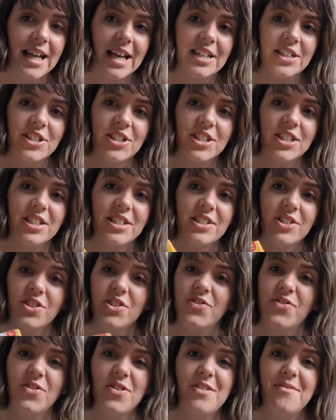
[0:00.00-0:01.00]
and just
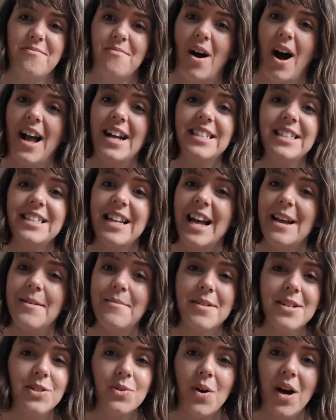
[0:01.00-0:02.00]
good for my
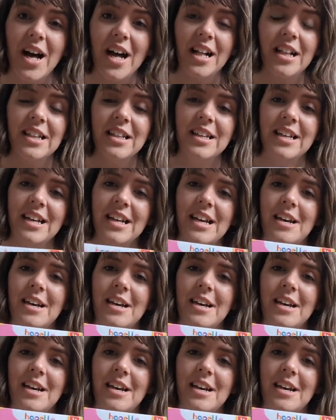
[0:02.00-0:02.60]
entertainment as well.